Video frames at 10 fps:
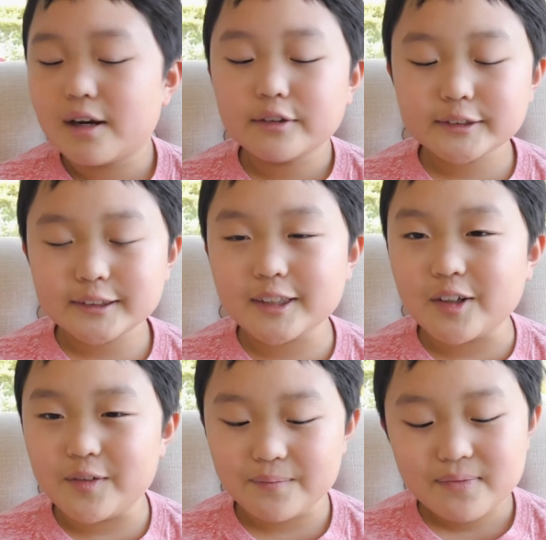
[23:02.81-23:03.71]

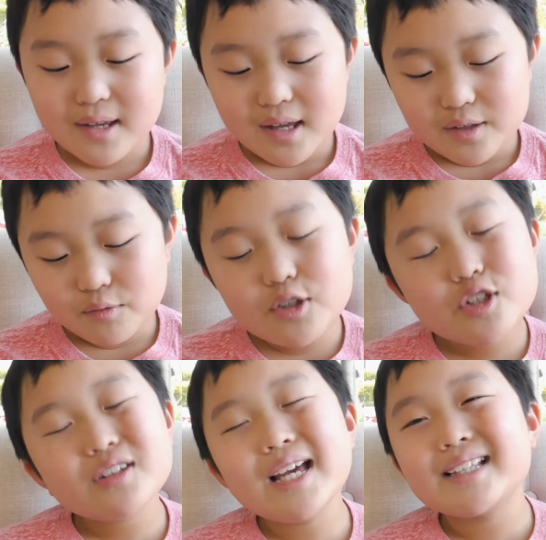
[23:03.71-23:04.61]
also, would
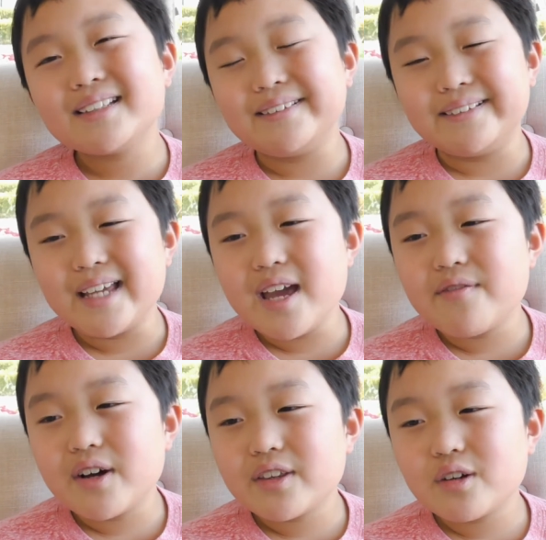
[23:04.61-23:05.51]
you like to live
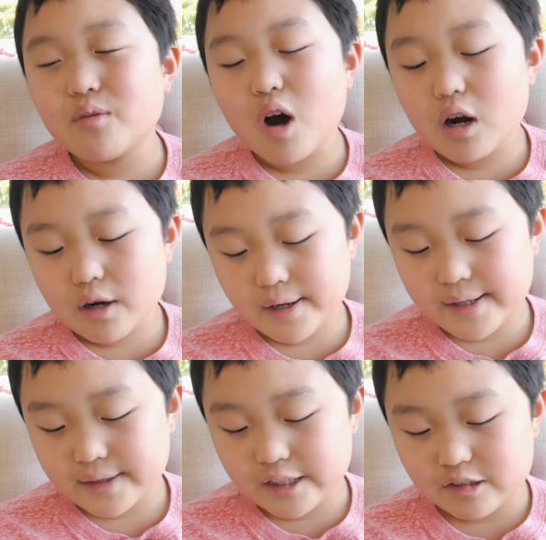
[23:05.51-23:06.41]
underwater
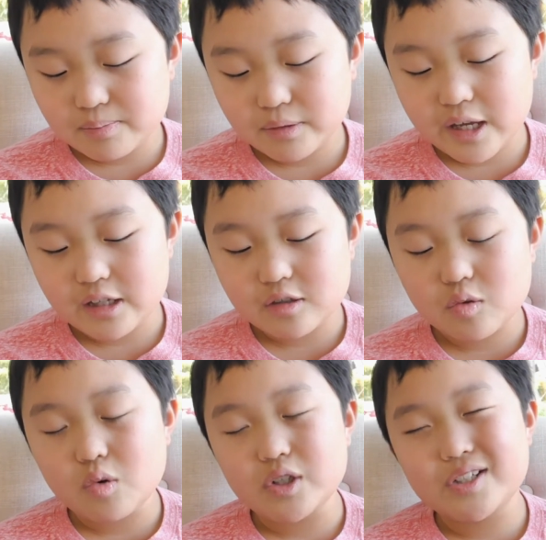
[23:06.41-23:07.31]
in this place?
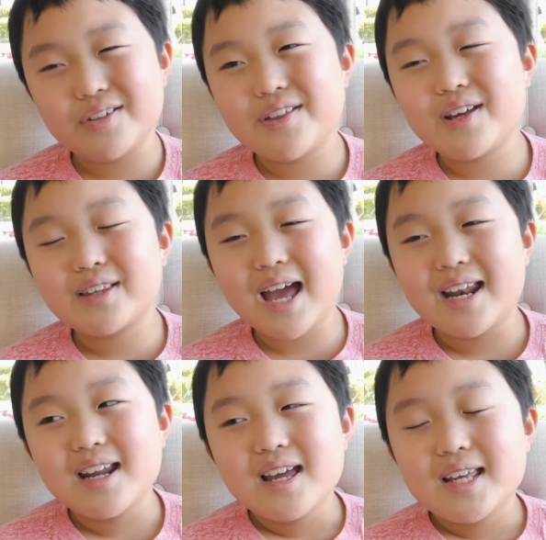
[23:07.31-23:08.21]
Or do you think
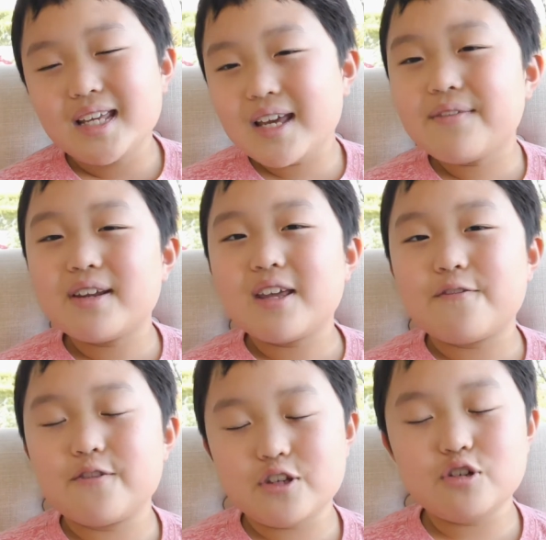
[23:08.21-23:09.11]
that even
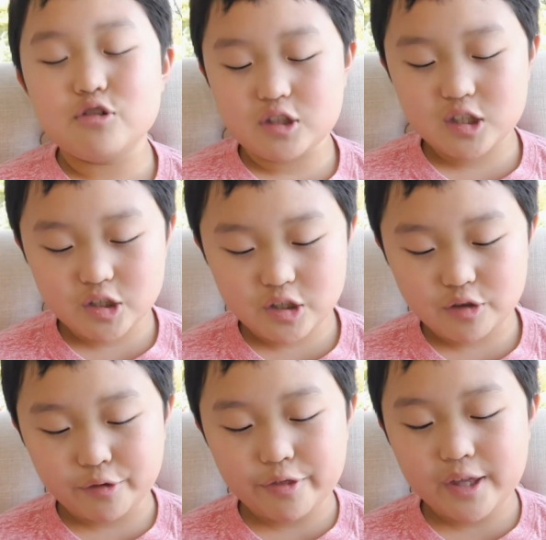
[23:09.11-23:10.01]
if
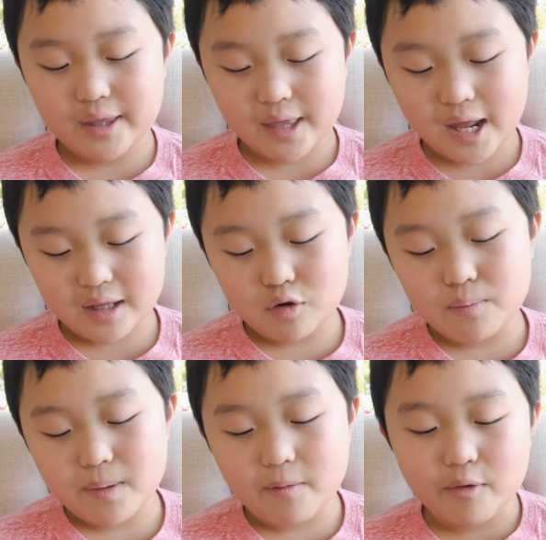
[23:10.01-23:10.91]
you think that it
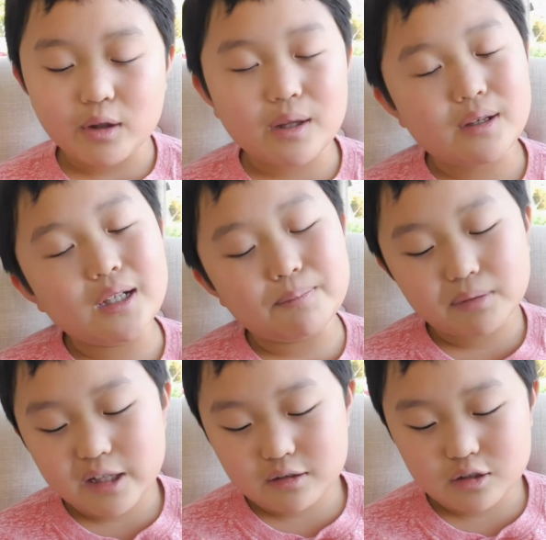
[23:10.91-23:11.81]
would be a really good
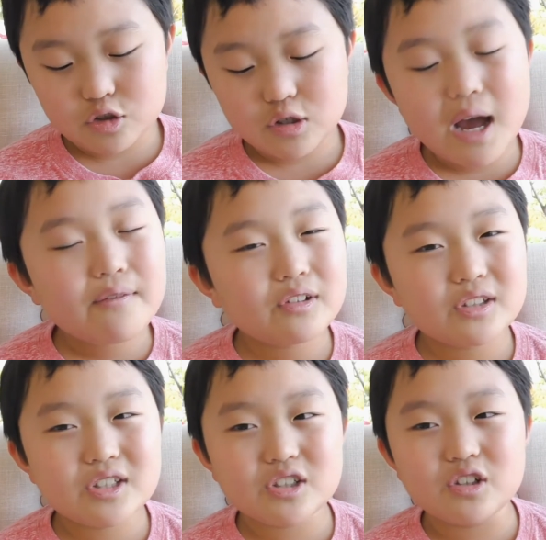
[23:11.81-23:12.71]
place to travel
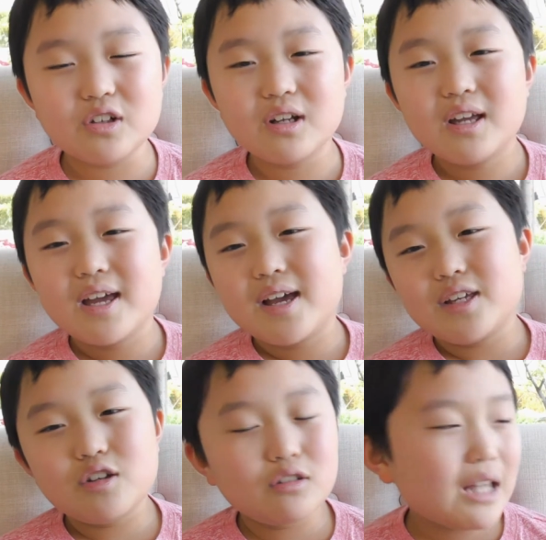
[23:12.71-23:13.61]
to,
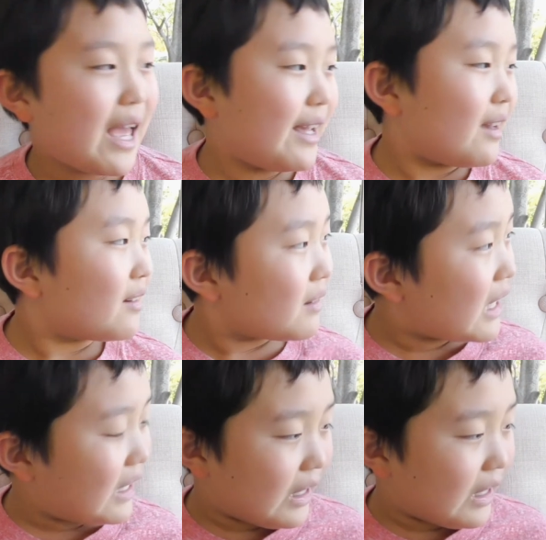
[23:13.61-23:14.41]
you like the